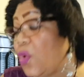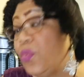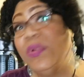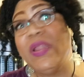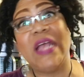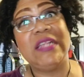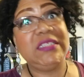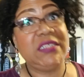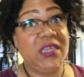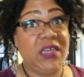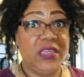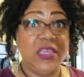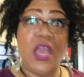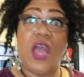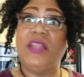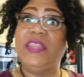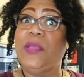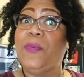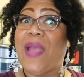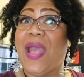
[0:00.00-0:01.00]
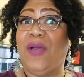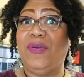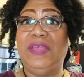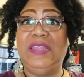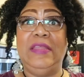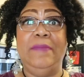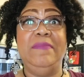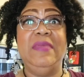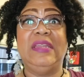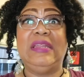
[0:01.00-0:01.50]
When I tell y'all, they were out
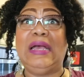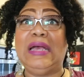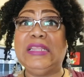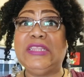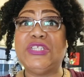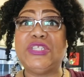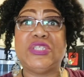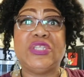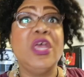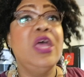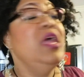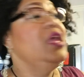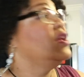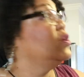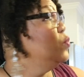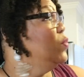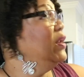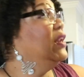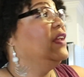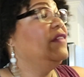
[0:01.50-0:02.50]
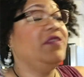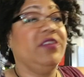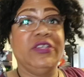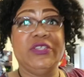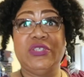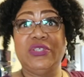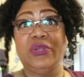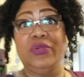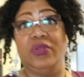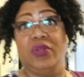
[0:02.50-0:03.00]
in the middle of this, because we live in
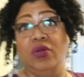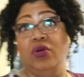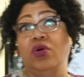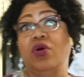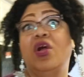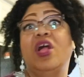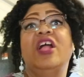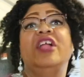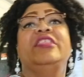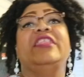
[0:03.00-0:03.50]
a circle.